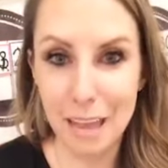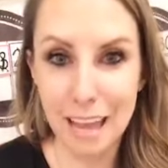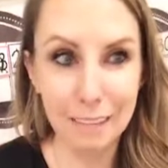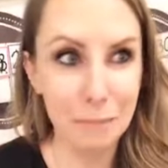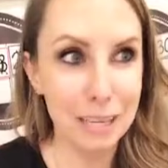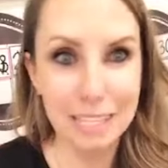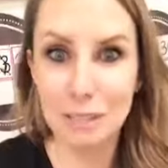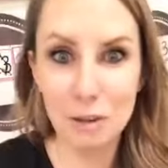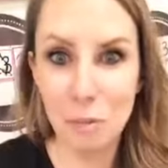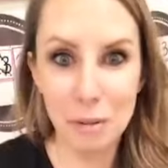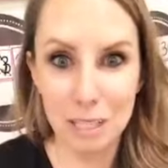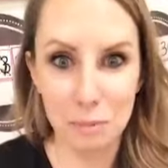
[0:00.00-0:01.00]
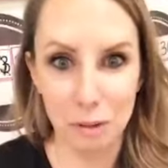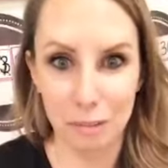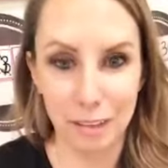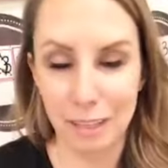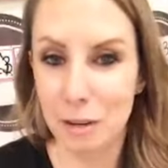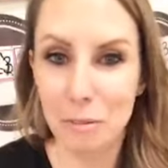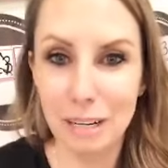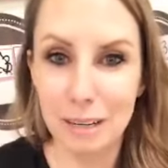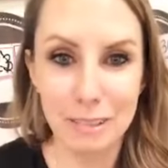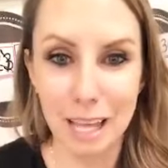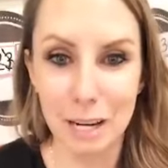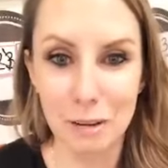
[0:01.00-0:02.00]
And because nobody's perfect. Nobody
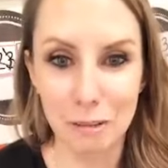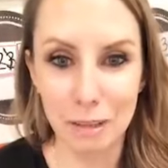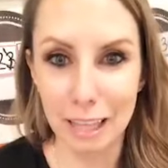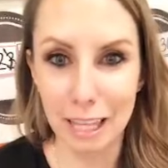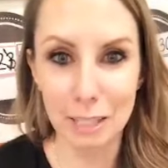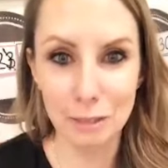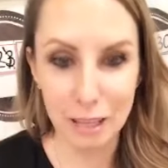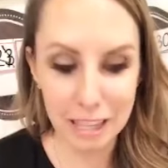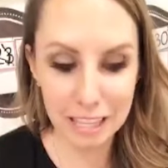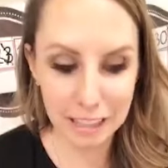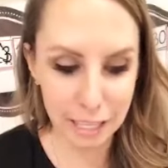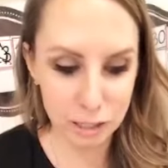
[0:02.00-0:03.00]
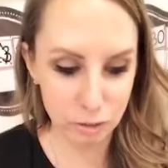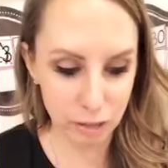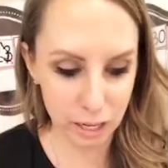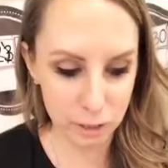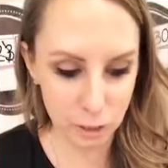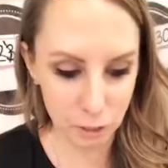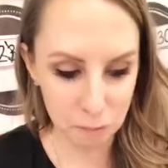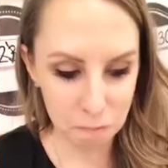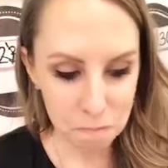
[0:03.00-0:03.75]
knows how to do everything. So I think that's okay too.